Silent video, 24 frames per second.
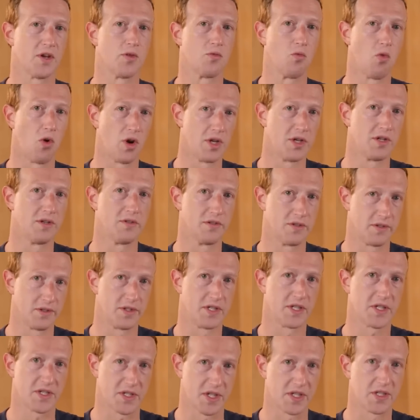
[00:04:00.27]
at one
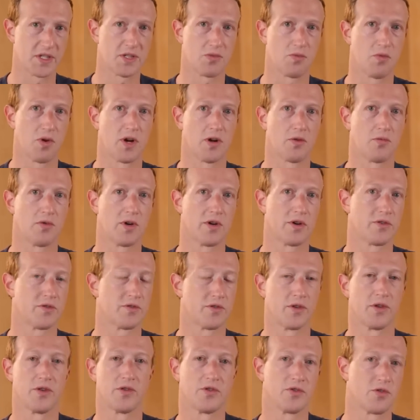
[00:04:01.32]
distance where
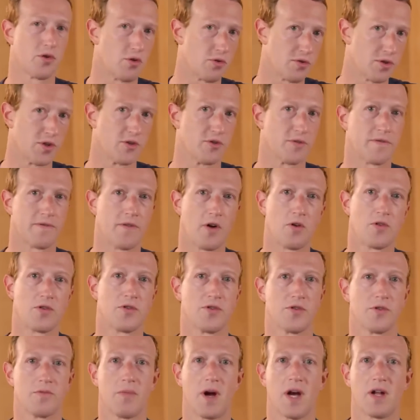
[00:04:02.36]
you're holding your phone or
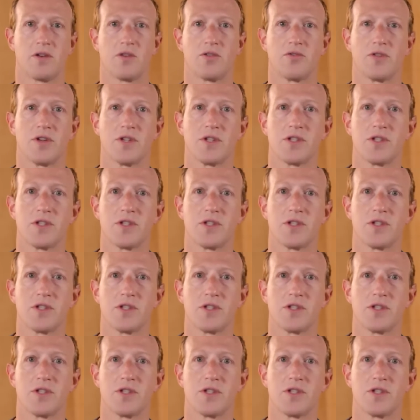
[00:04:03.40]
your monitor